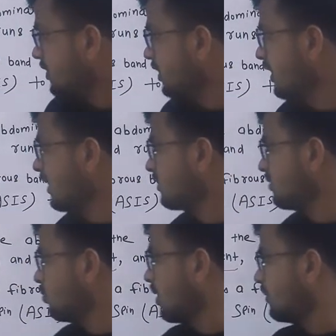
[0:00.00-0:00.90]
Next,
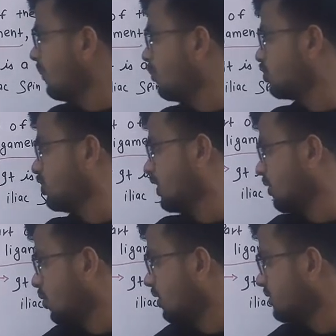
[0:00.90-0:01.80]
we have the posterior
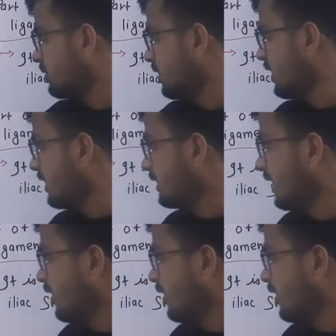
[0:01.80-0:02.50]
walls, that